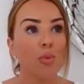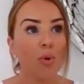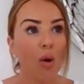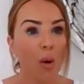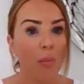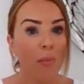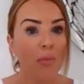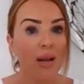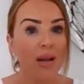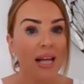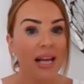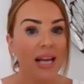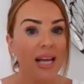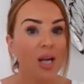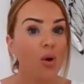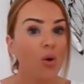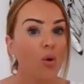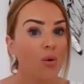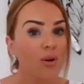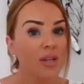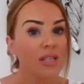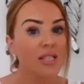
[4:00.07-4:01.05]
properly,
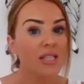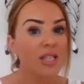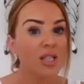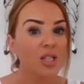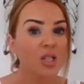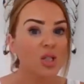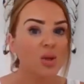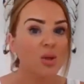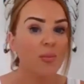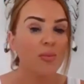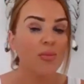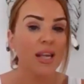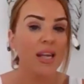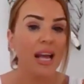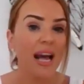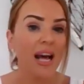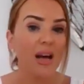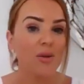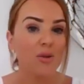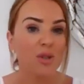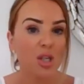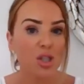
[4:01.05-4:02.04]
or is there something
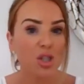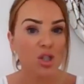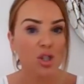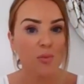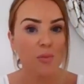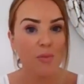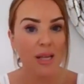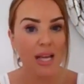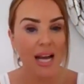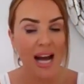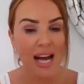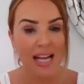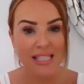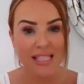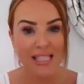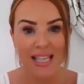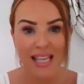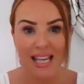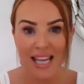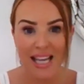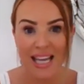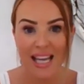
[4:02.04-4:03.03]
else I should be
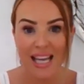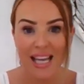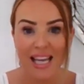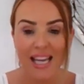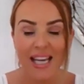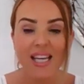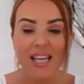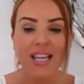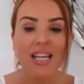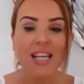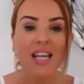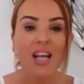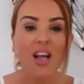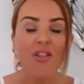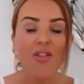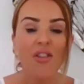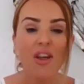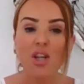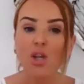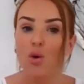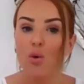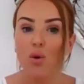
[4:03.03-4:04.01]
adding in,
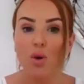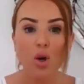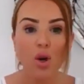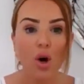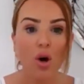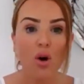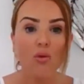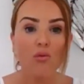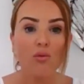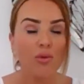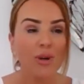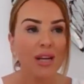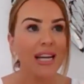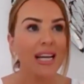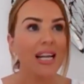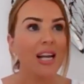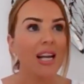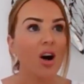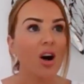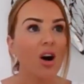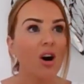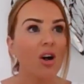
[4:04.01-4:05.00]
then you're not
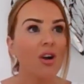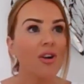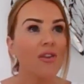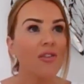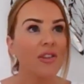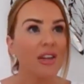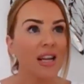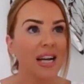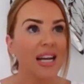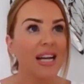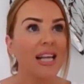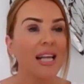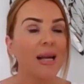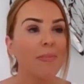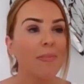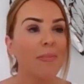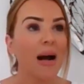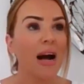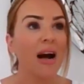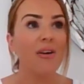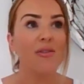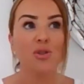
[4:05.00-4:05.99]
really on the clear
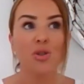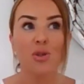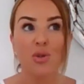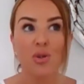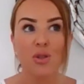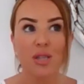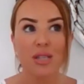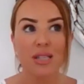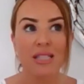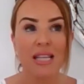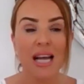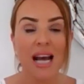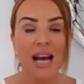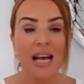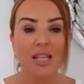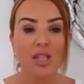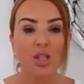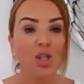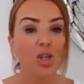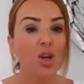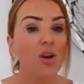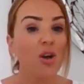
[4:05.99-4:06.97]
path to
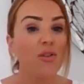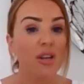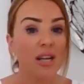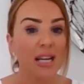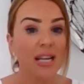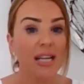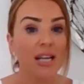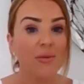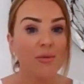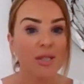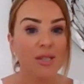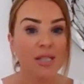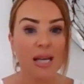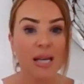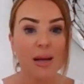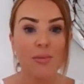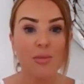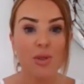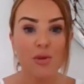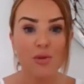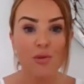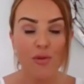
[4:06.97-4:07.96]
success. You're not on the clear
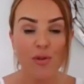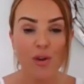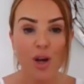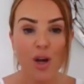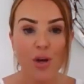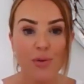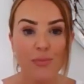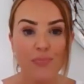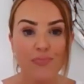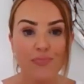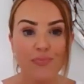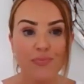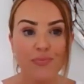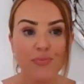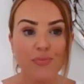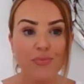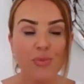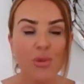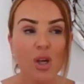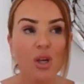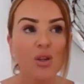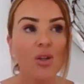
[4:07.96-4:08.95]
receptive flow.
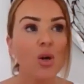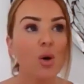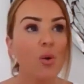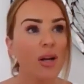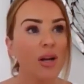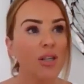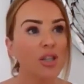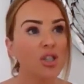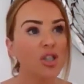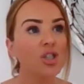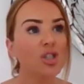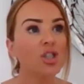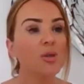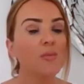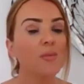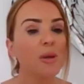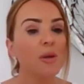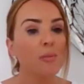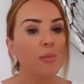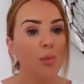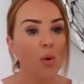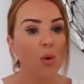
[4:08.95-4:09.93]
The question should
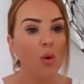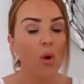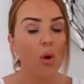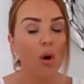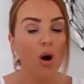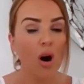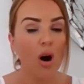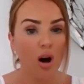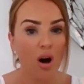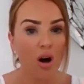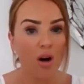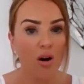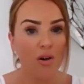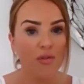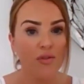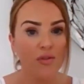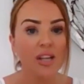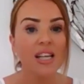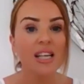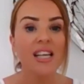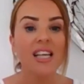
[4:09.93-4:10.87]
be more of,